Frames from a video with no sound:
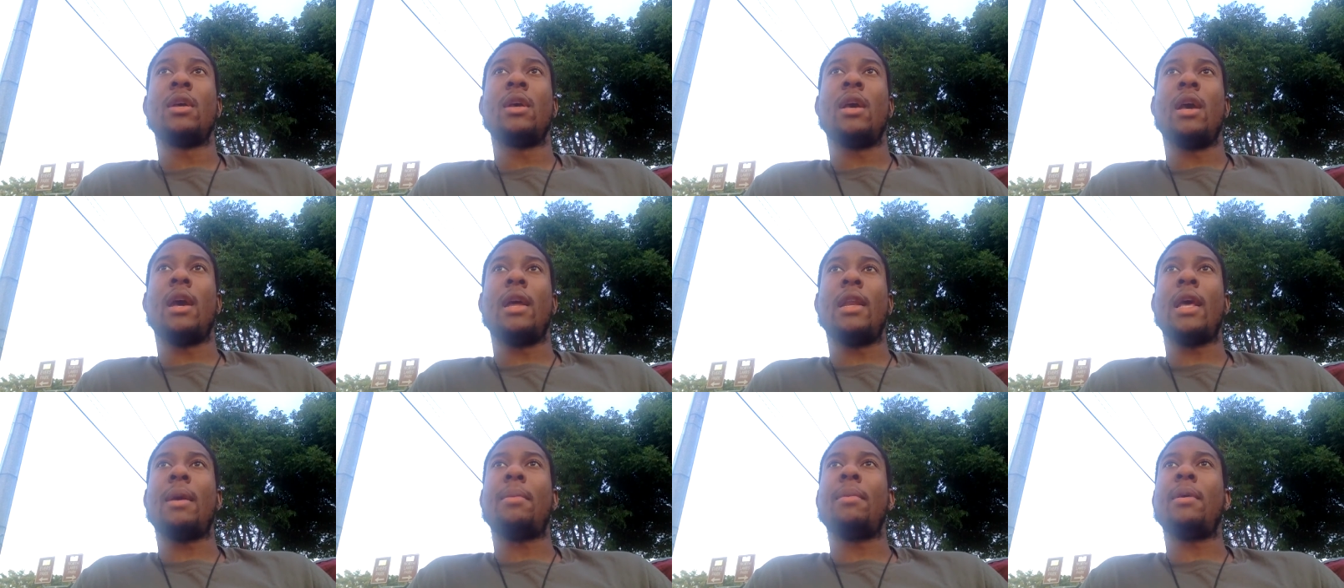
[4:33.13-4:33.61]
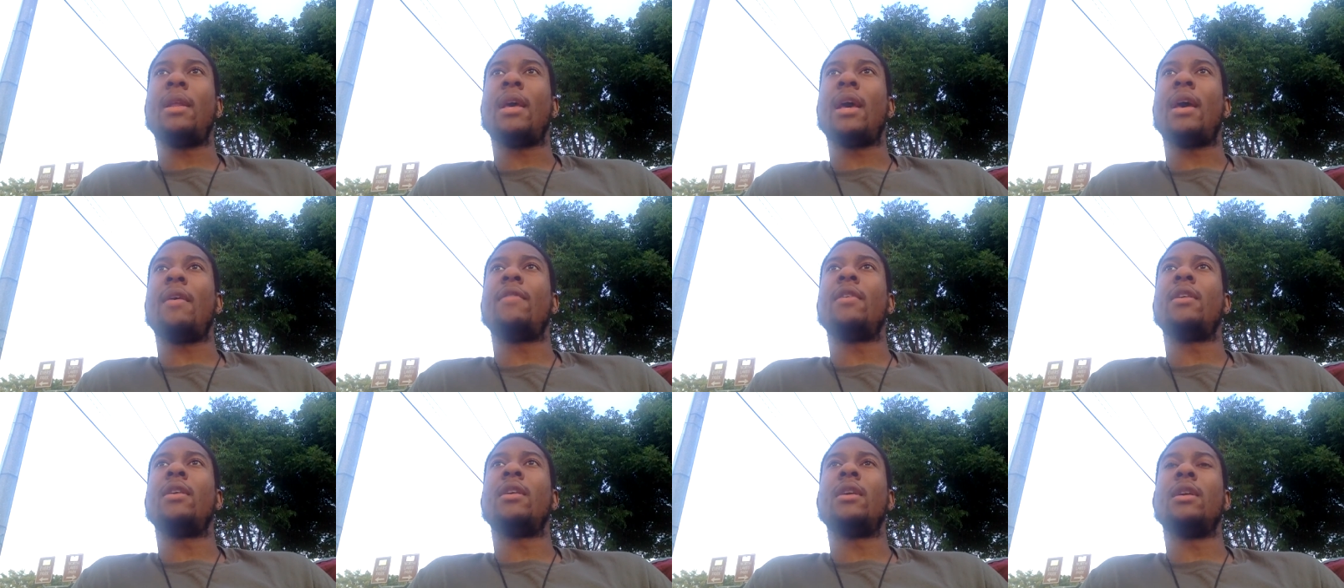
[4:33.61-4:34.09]
And they've been
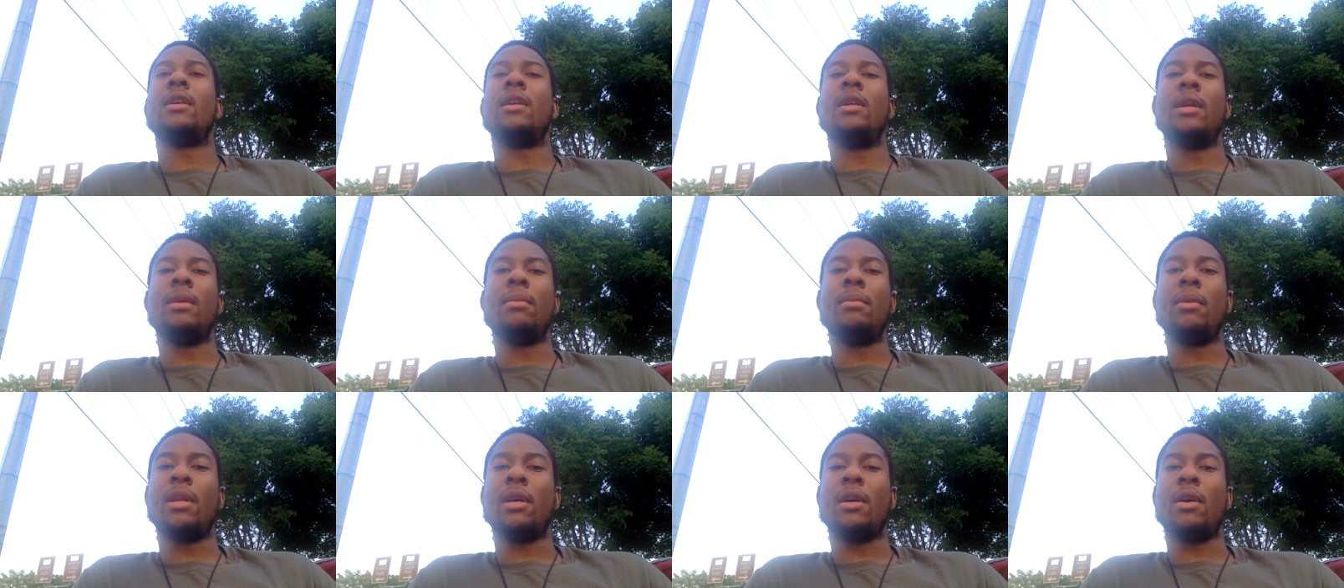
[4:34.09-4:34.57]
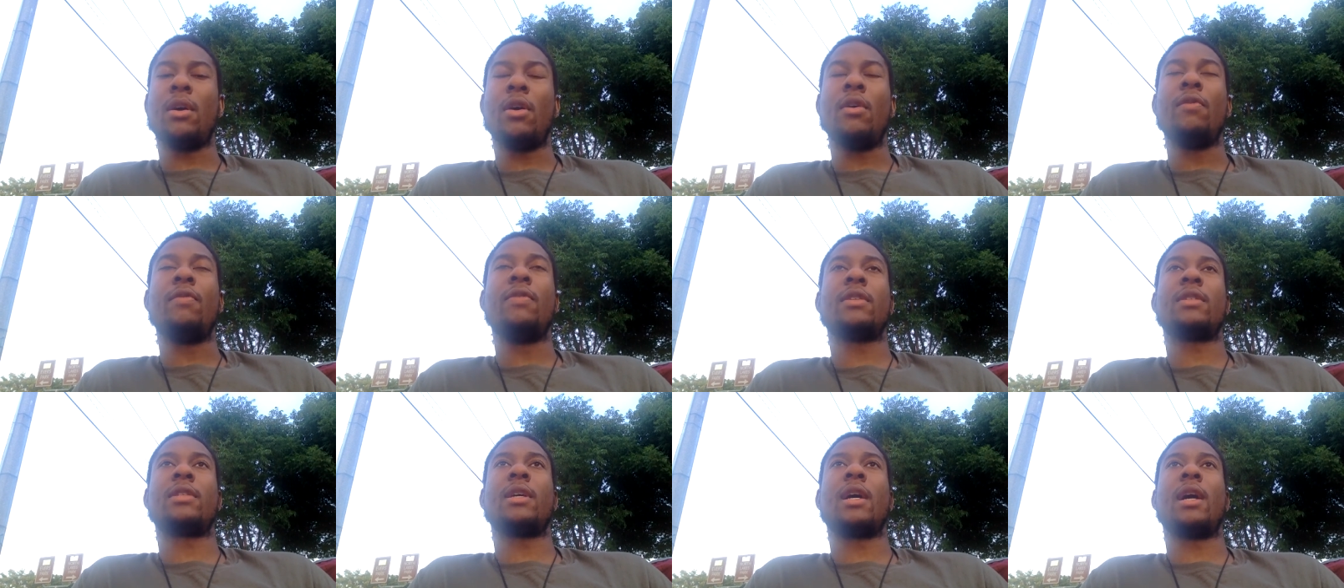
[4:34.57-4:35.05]
having unlimited
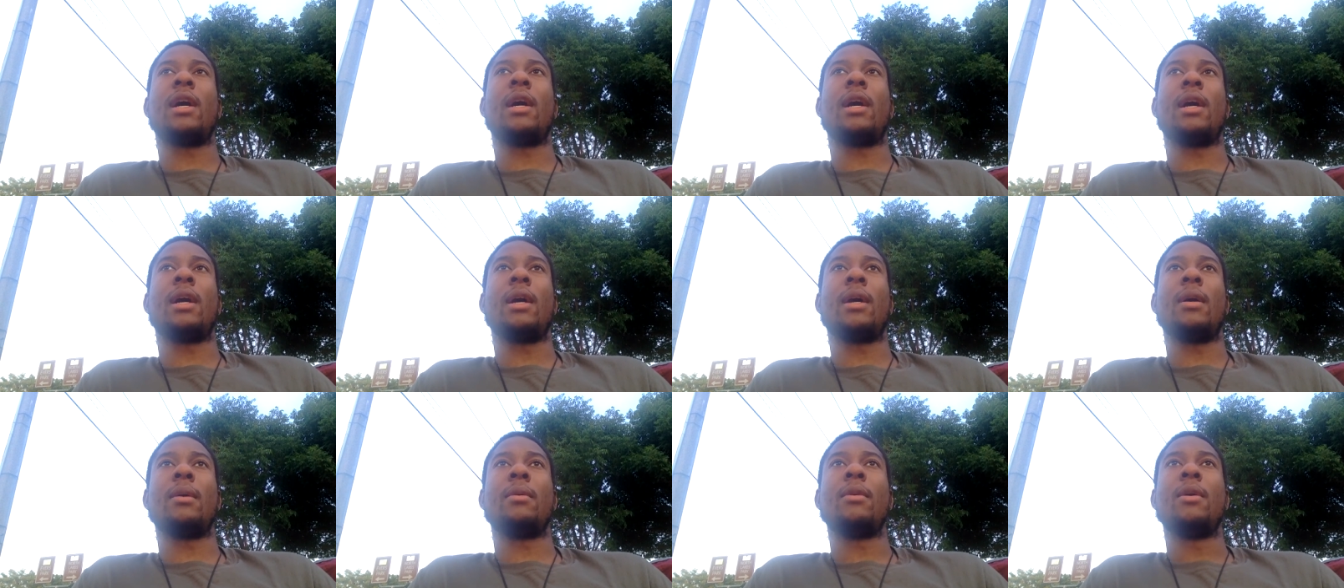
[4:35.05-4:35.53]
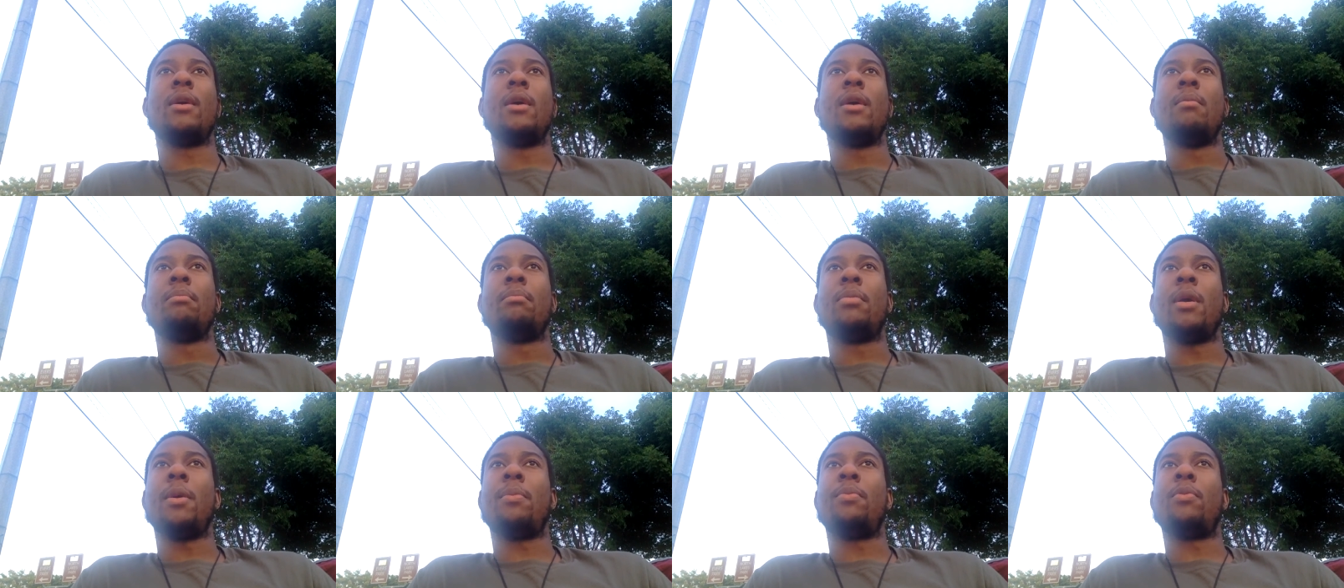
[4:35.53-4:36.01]
overtime.
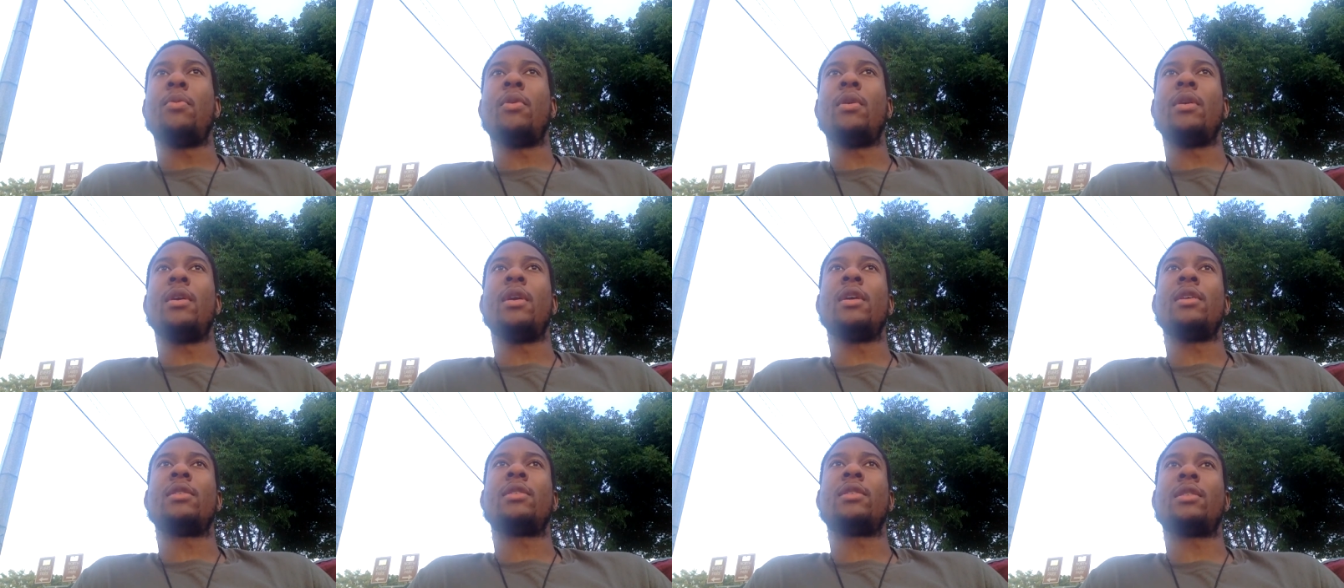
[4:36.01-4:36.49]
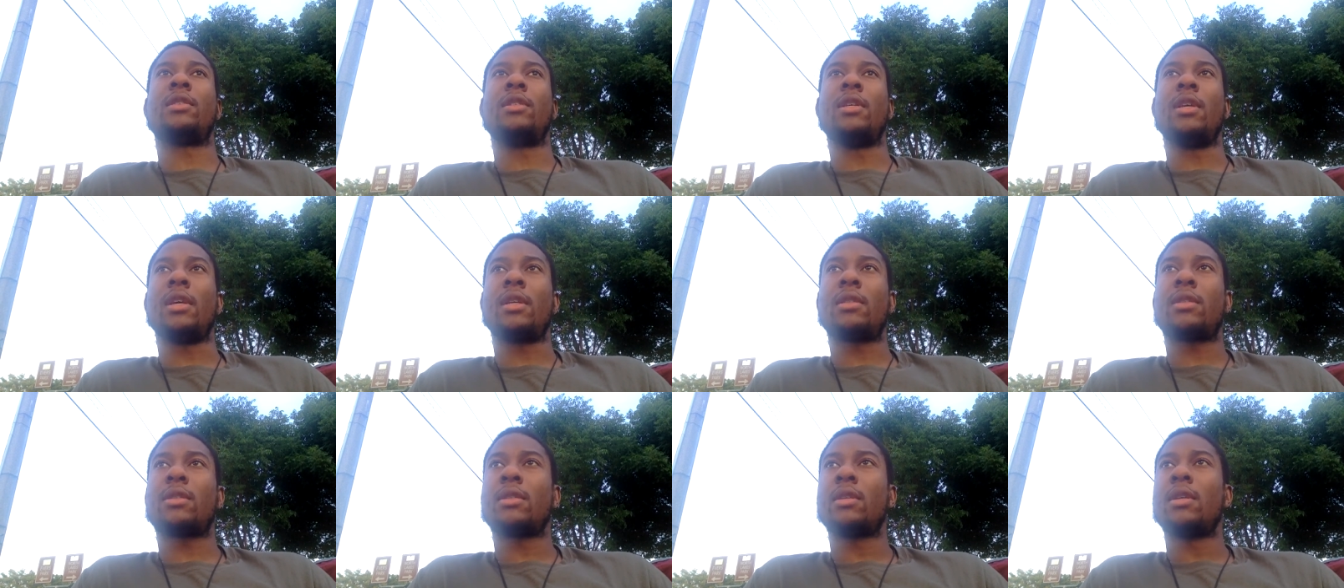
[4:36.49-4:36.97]
People in there
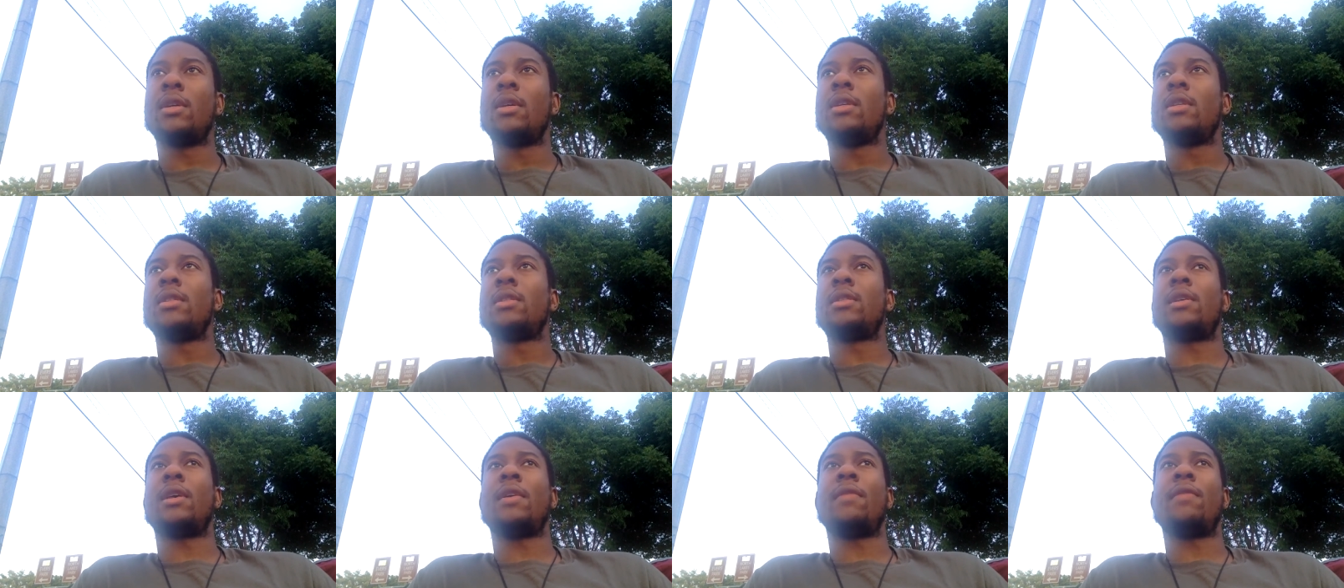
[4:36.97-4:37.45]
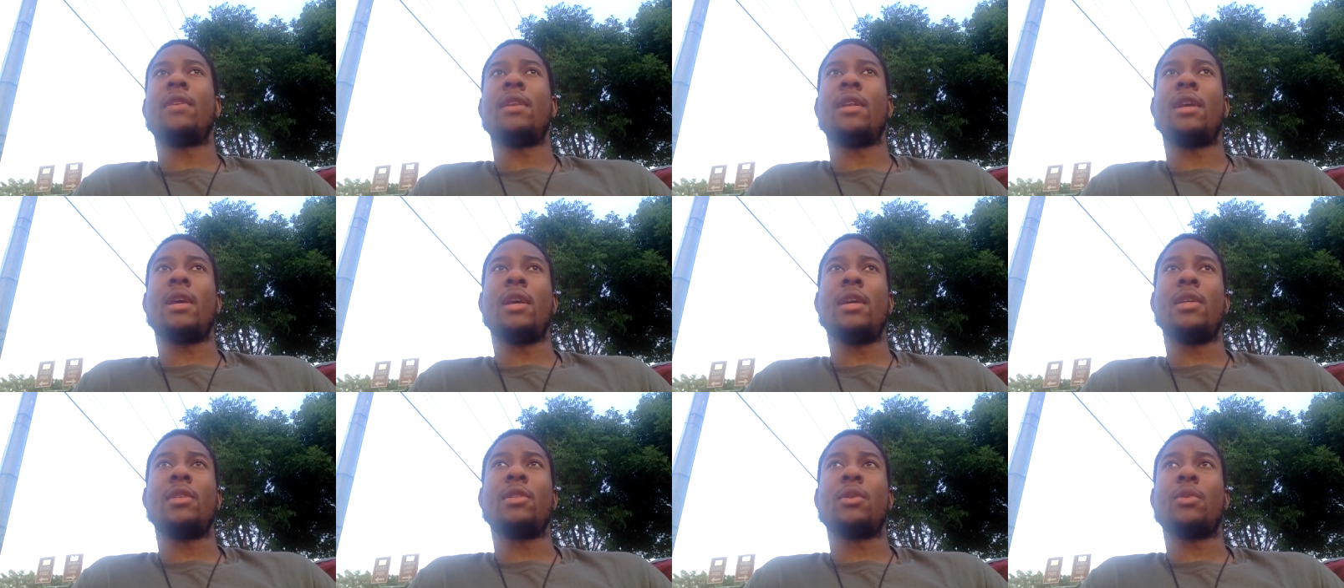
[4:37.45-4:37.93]
6, 7
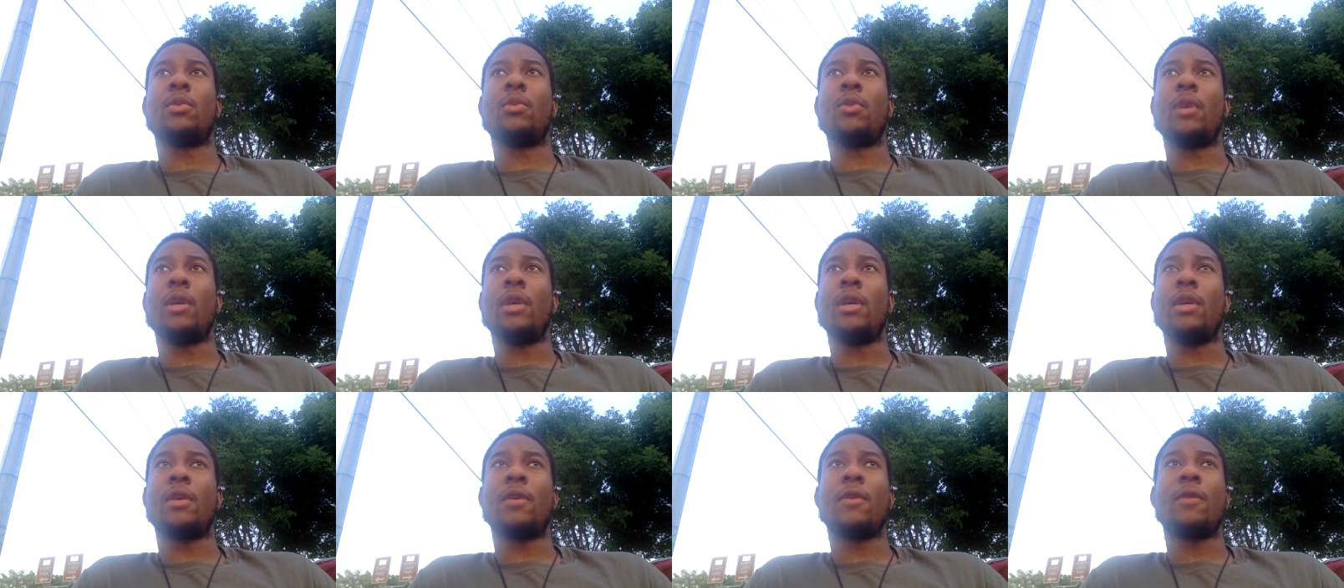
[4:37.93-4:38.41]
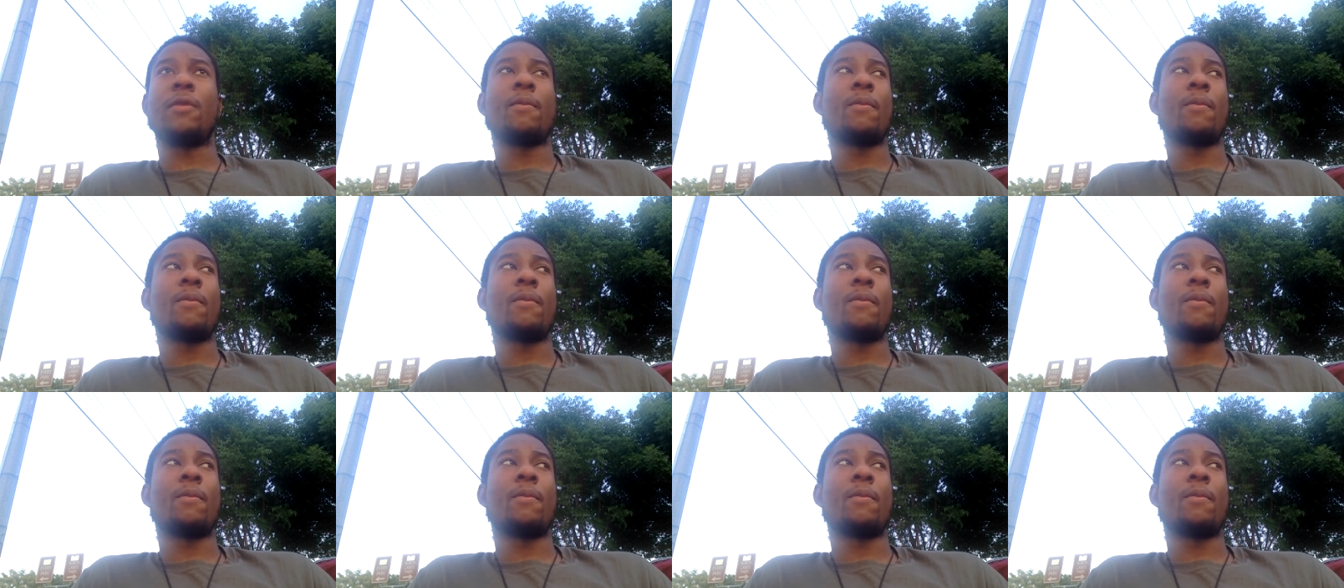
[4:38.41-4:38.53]
days a week.